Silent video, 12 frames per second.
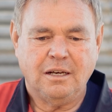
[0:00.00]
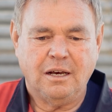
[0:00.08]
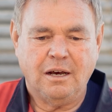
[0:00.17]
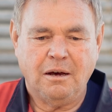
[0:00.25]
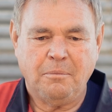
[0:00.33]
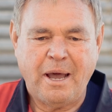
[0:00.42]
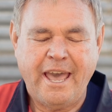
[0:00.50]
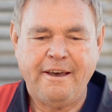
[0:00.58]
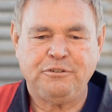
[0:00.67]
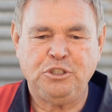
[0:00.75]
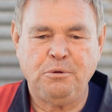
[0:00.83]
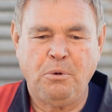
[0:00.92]
Um, I
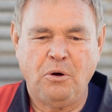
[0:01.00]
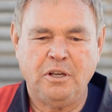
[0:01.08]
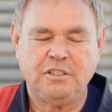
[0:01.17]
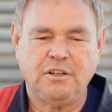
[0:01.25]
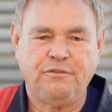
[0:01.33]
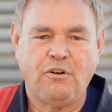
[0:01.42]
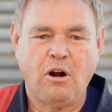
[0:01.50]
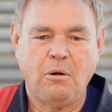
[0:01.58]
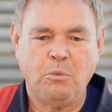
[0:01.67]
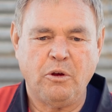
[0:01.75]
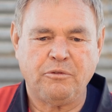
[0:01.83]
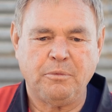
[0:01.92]
have two boys that
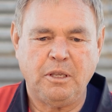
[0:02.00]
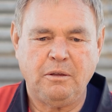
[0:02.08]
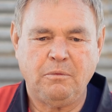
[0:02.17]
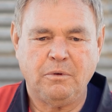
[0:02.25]
farm with me.